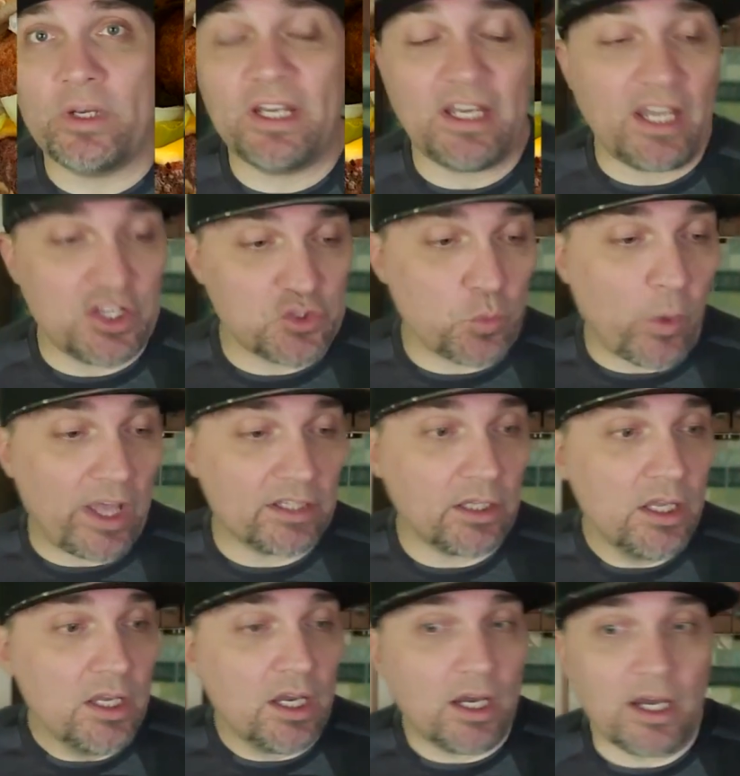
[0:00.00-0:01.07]
it as
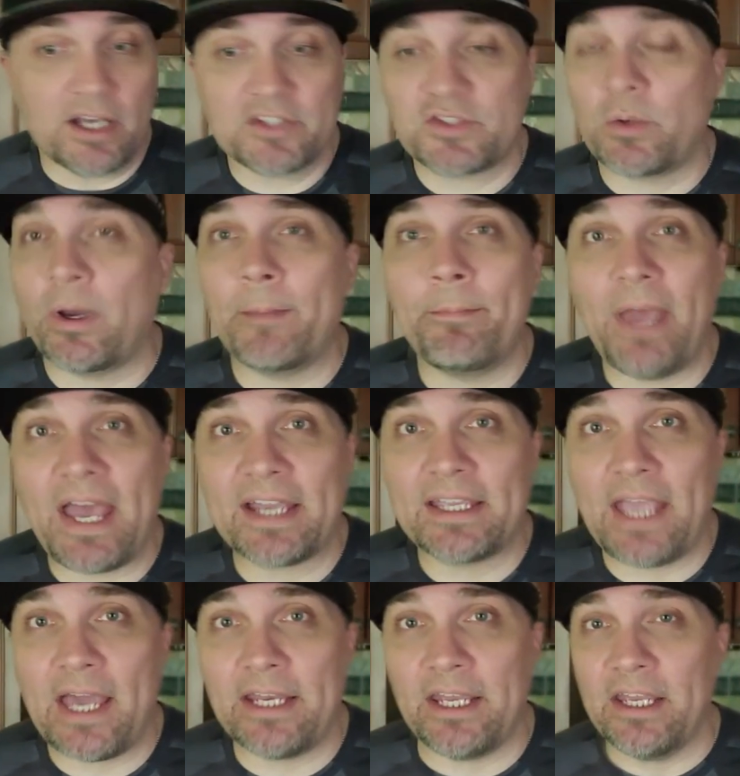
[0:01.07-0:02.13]
well, uh, so I'm back
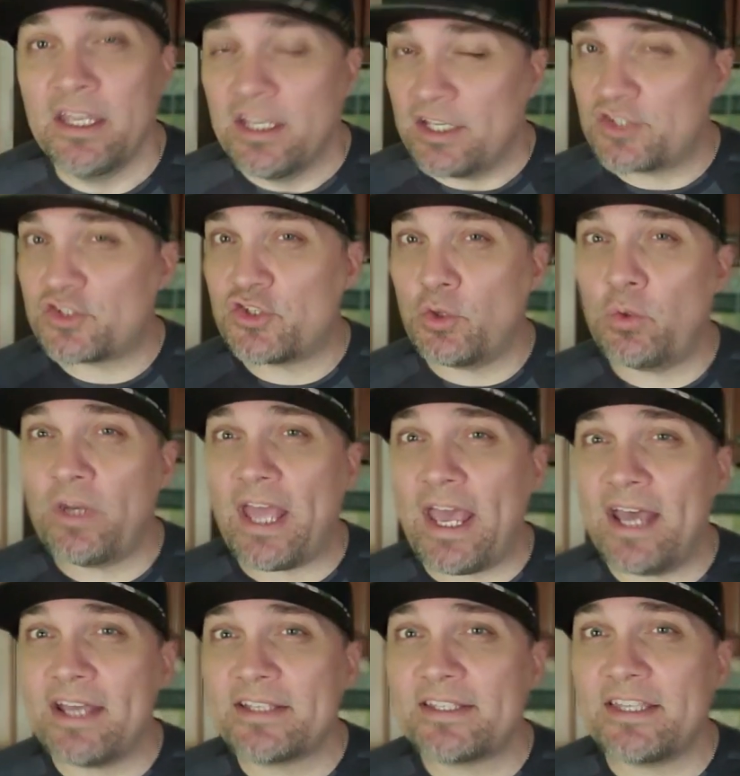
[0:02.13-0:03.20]
at it. As soon
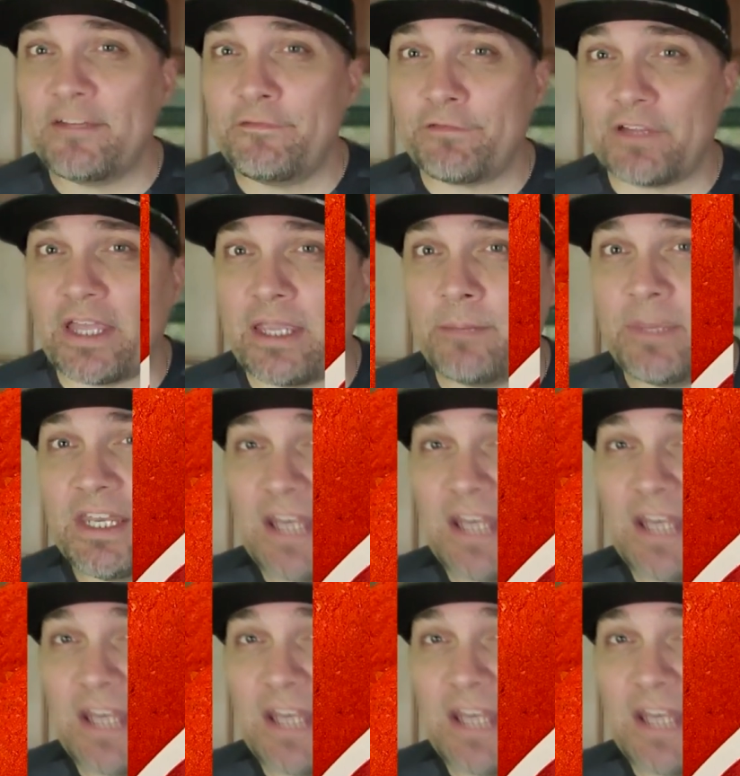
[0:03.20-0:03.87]
as the Flamin'